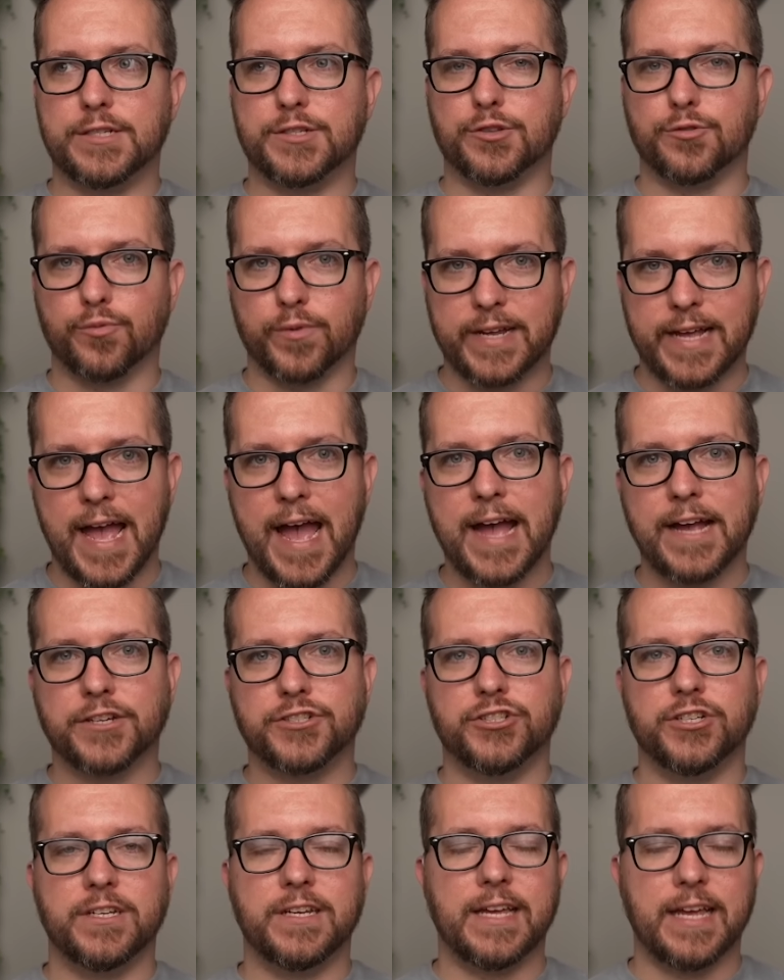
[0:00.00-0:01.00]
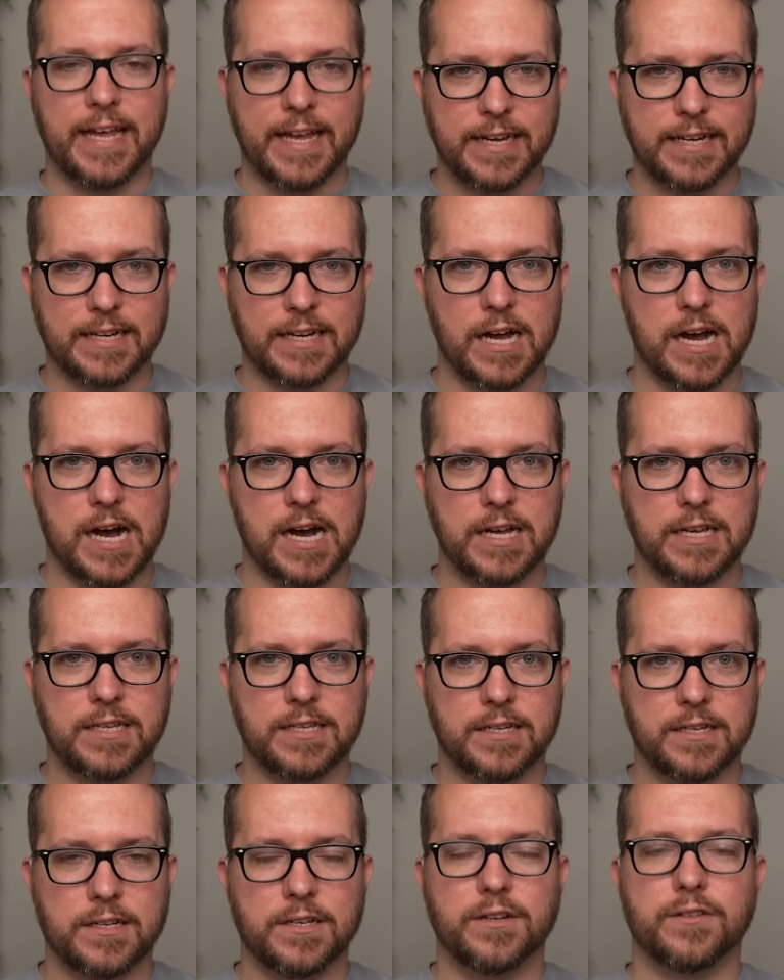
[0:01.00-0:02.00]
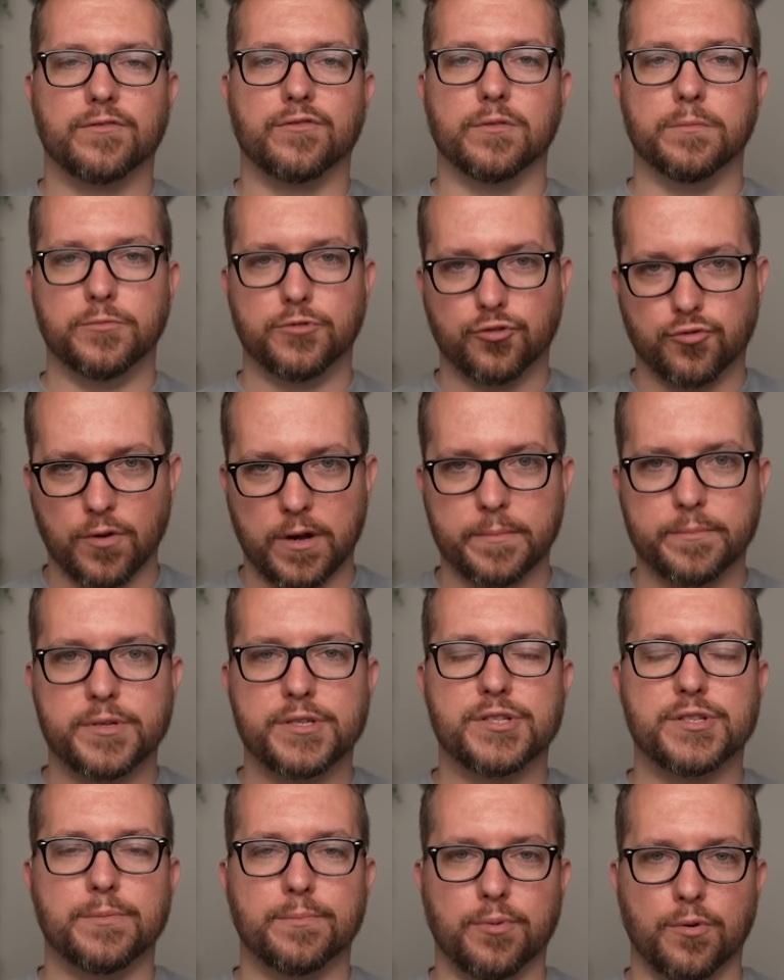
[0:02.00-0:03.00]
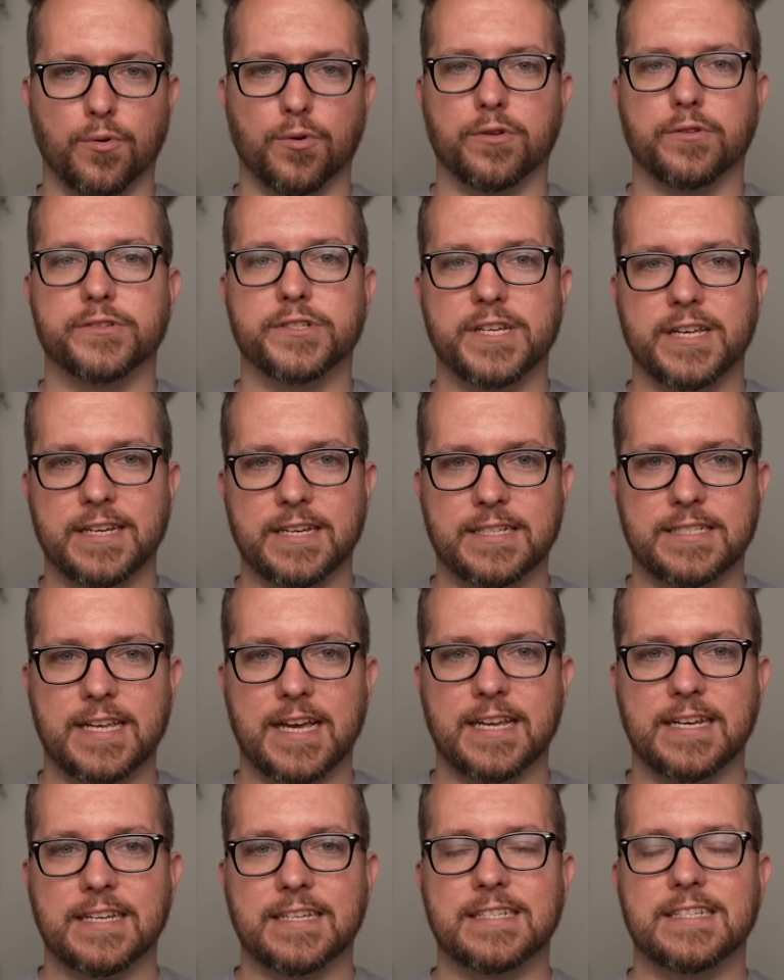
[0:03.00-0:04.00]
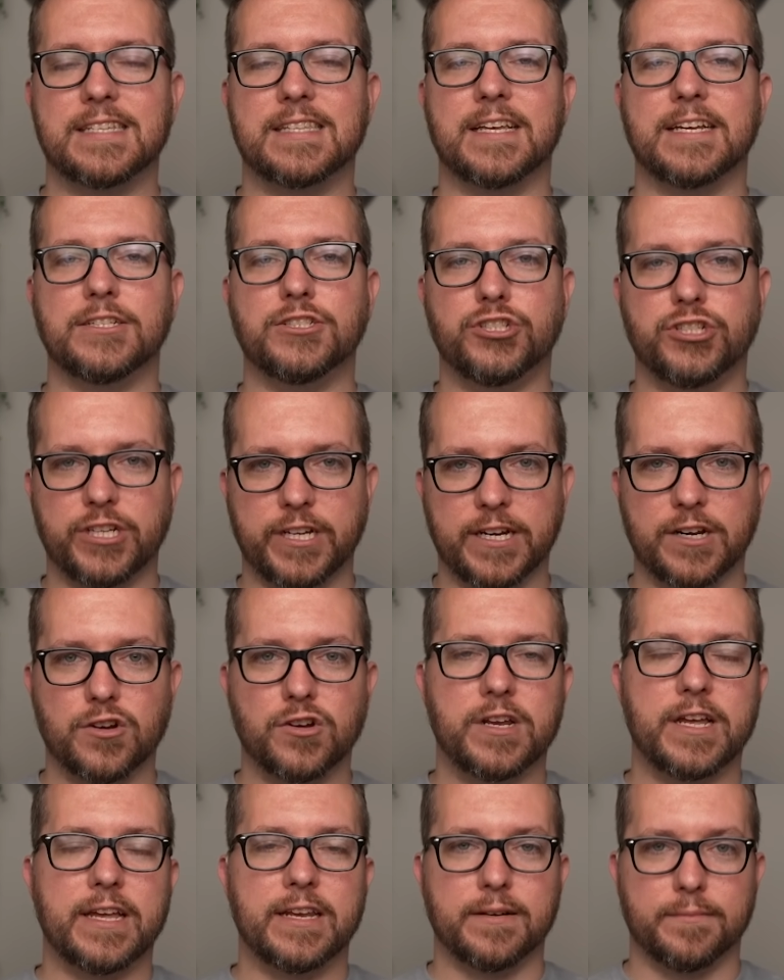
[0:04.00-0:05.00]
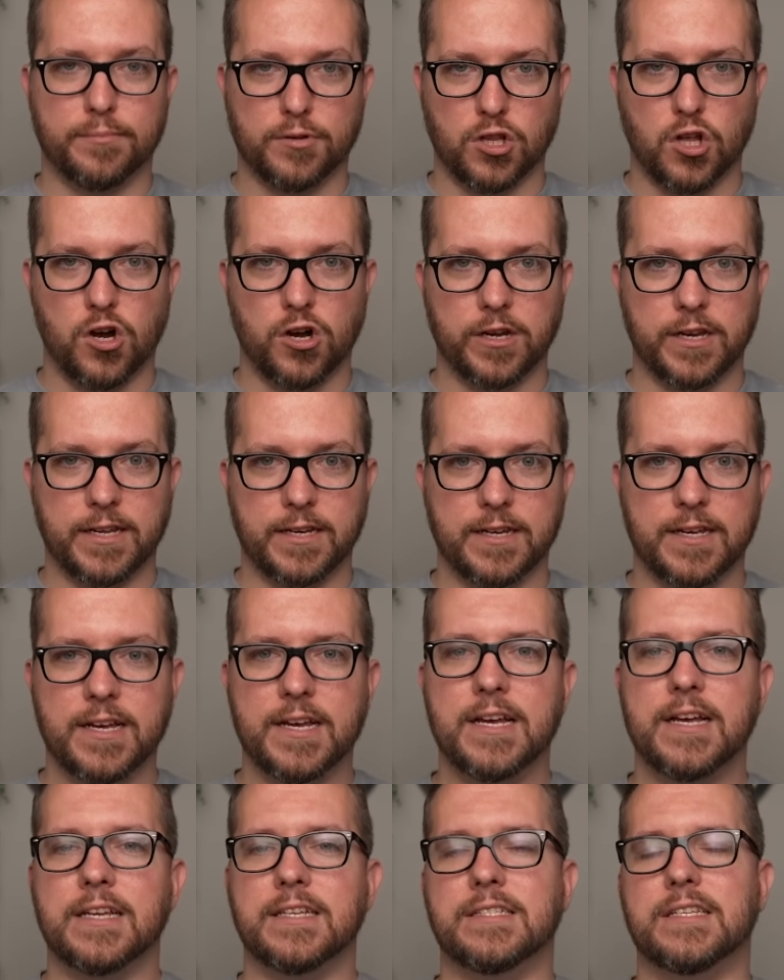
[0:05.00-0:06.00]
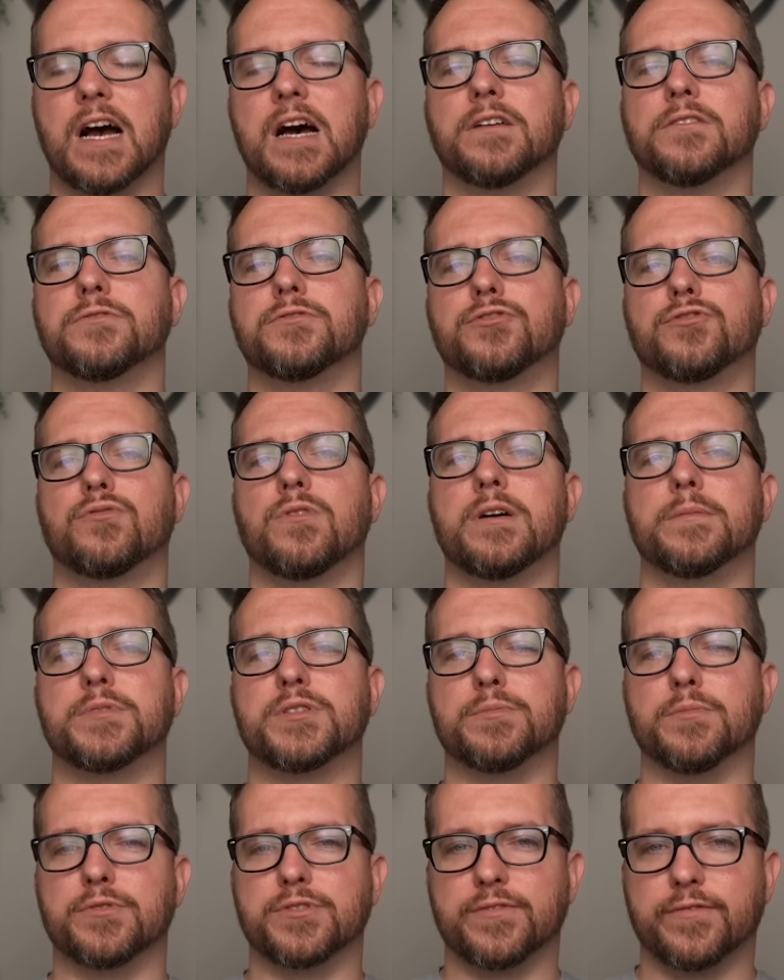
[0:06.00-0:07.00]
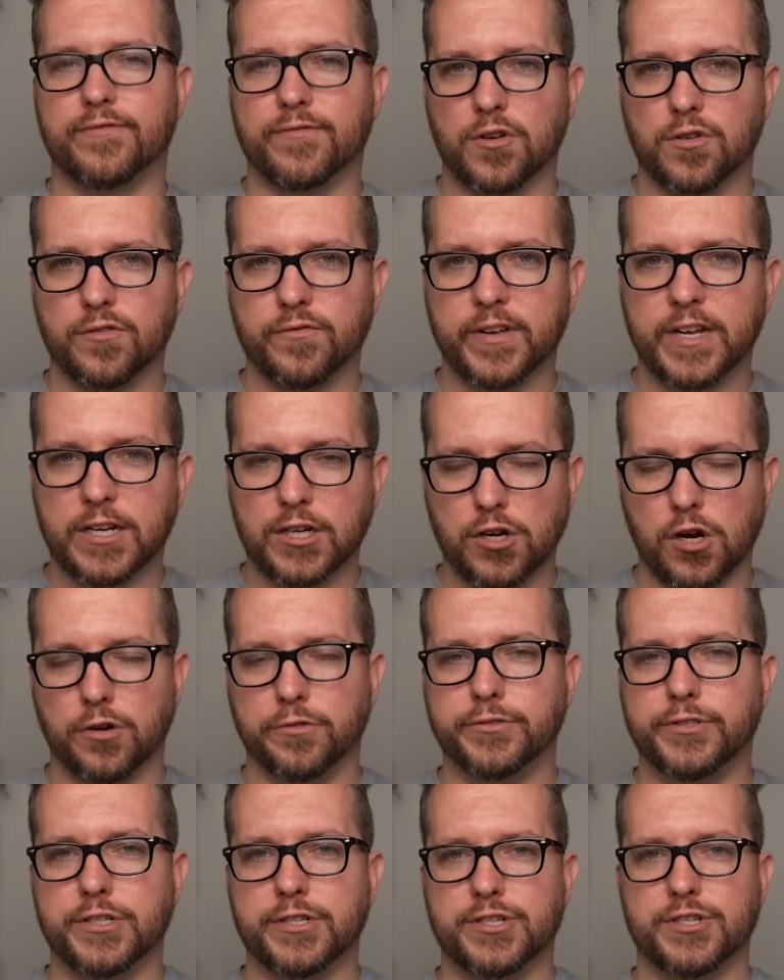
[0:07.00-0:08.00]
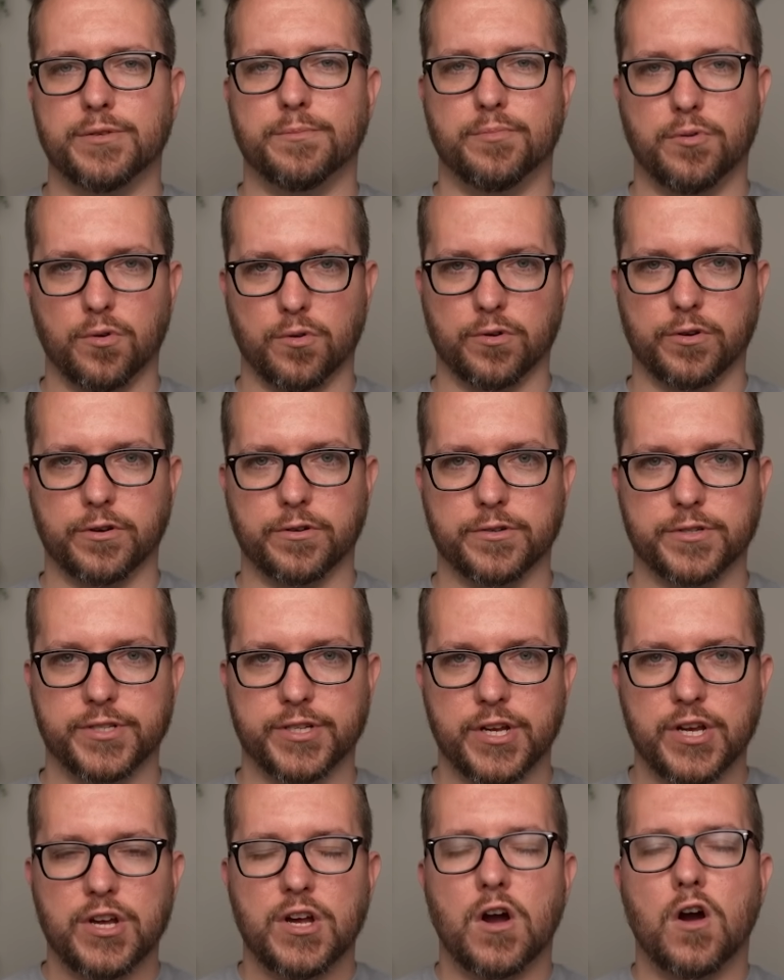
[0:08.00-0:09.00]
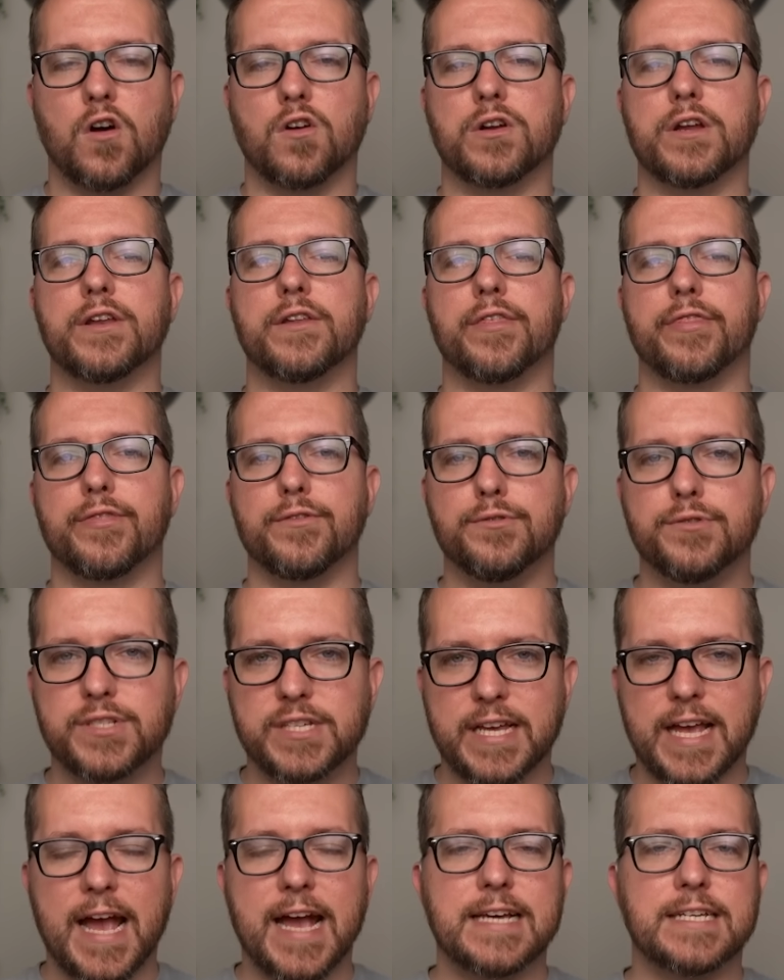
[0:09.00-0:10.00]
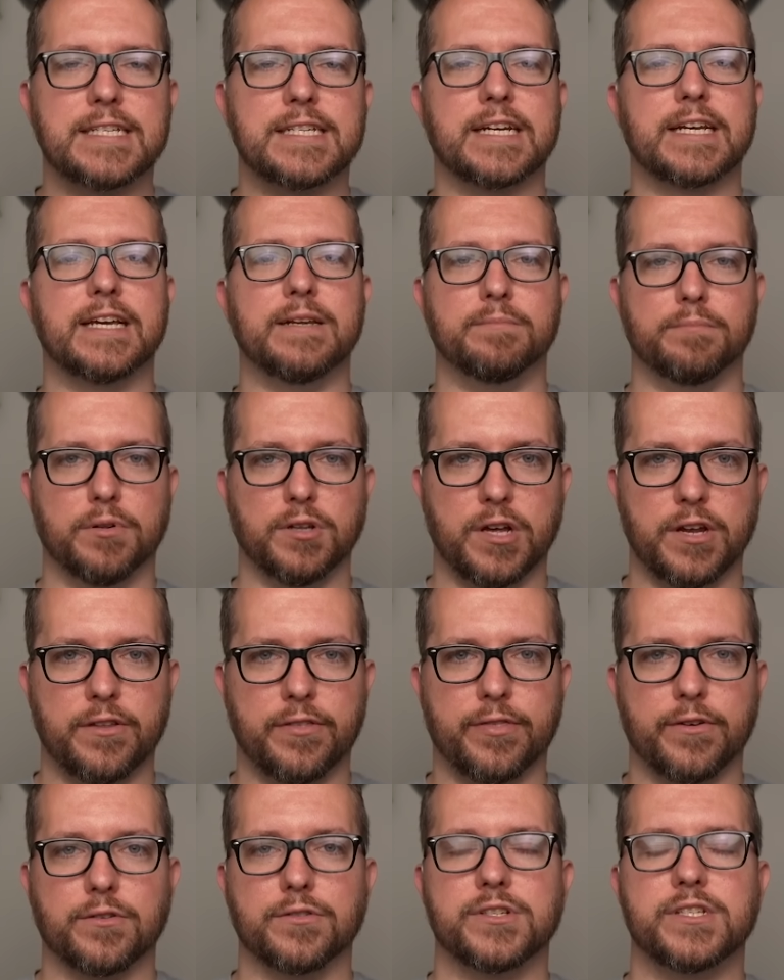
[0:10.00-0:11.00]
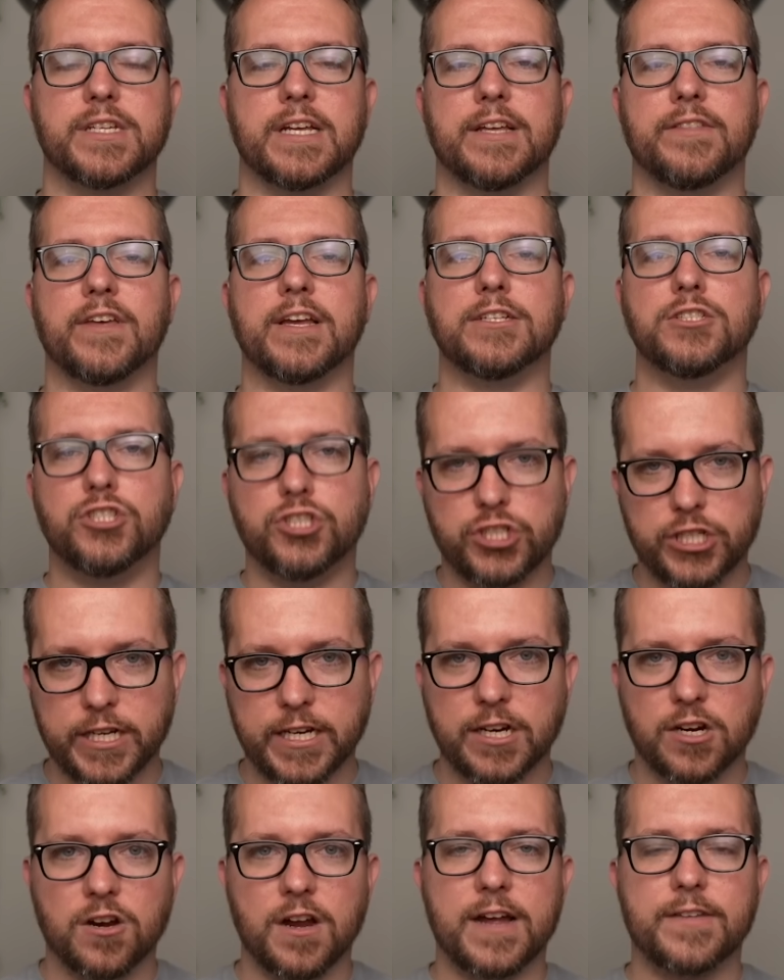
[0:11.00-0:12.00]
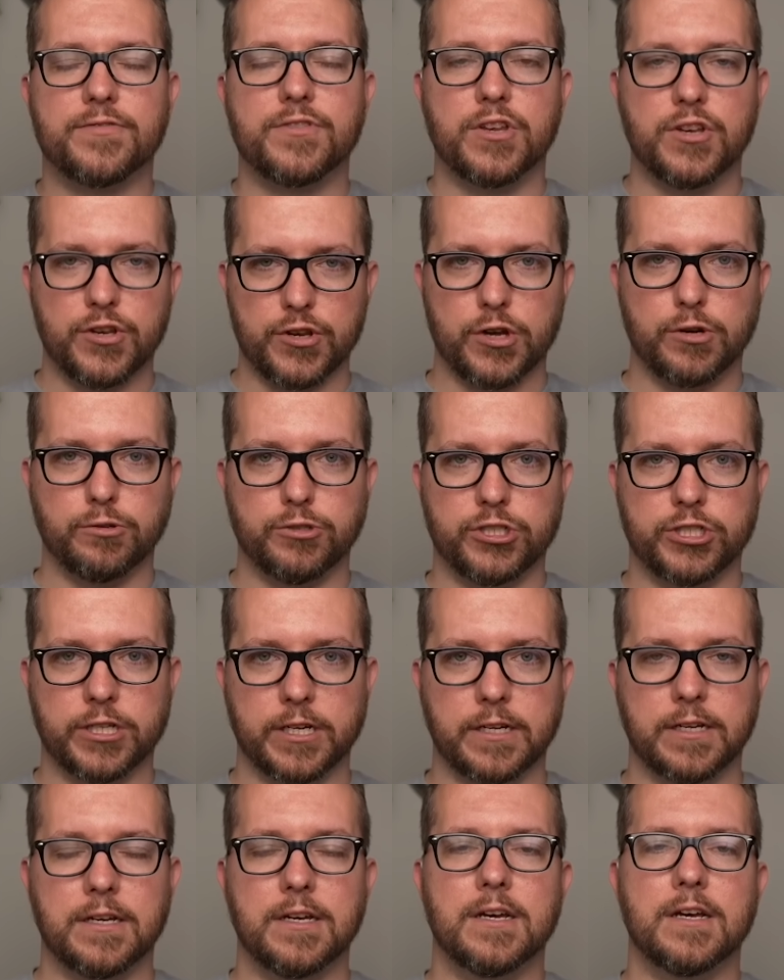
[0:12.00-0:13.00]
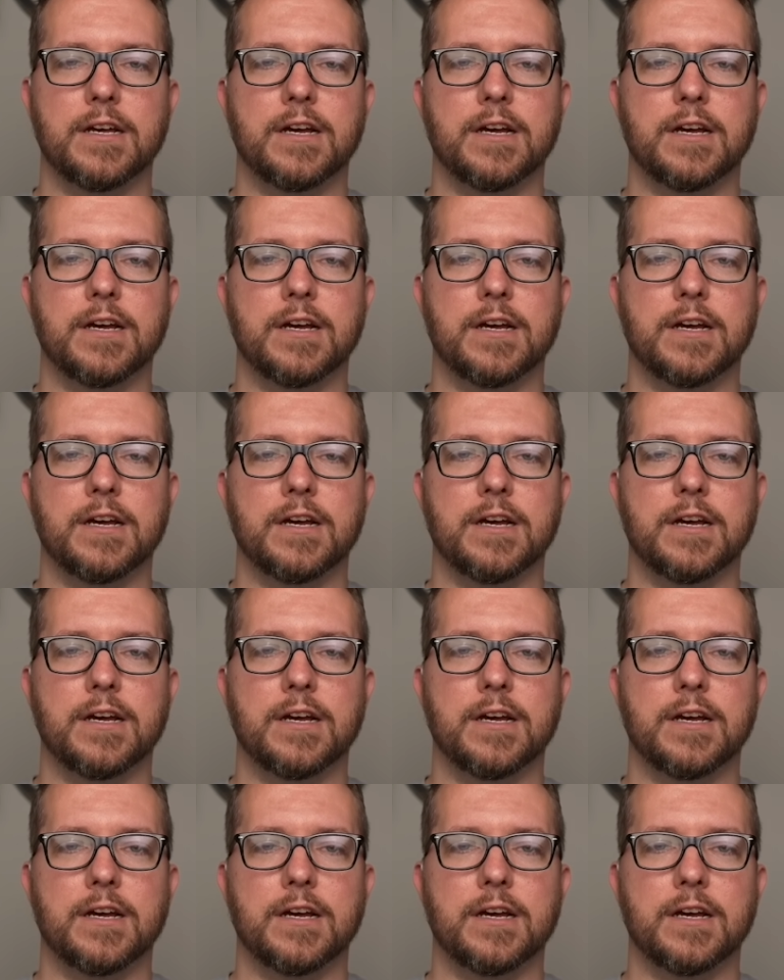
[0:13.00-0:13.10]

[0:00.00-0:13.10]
is the reaction it got from Trump supporters in attendance. They cheered and applauded. Donald Trump's most fervent cultist supporters are enthusiastic and bloodthirsty. They cheer at the notion